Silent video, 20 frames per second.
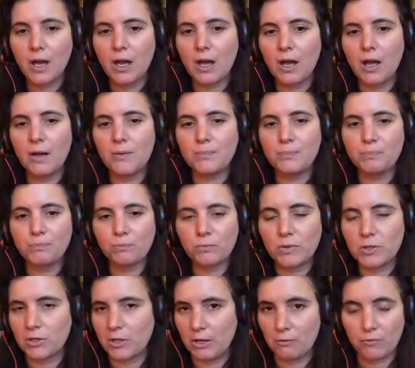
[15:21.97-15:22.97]

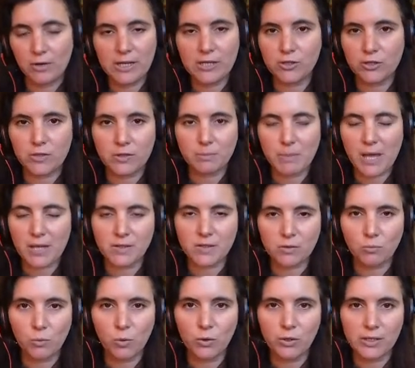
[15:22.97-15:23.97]
It really just depends
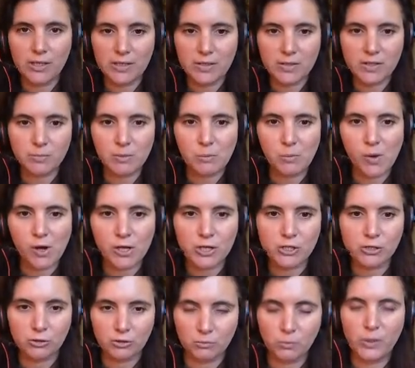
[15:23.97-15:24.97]
on what needs to be
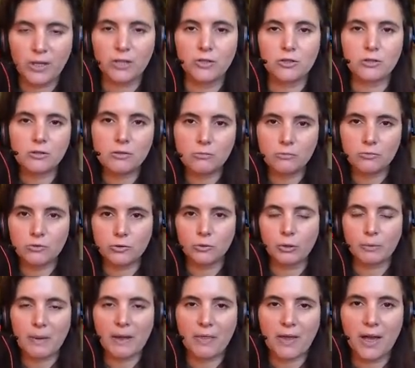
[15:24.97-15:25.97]
worked on. And we can talk
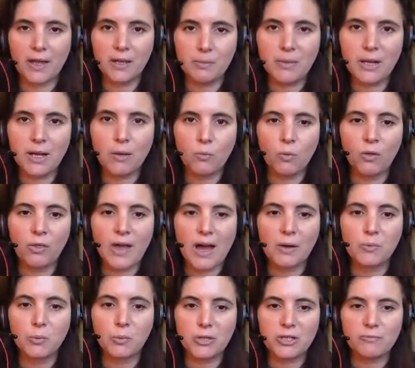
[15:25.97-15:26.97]
about that in a minute, what that
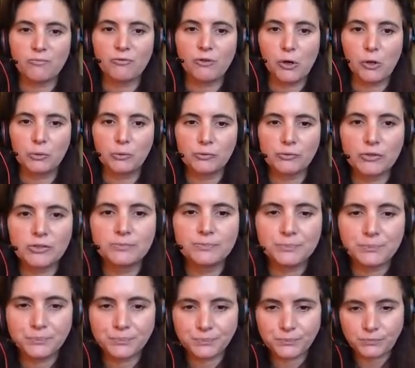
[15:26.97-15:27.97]
would involve.
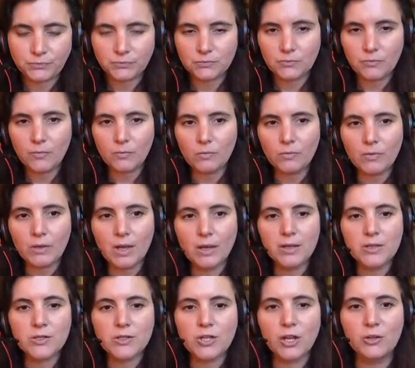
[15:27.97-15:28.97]

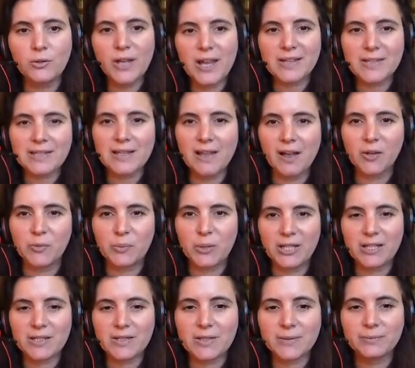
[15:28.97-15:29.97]
So next slide,
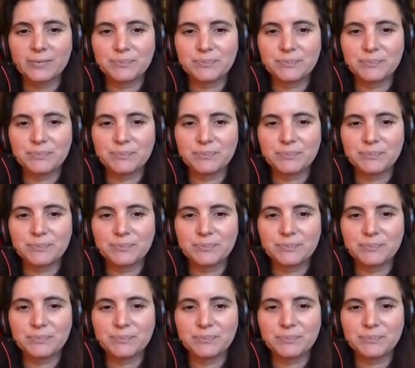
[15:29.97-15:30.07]
please.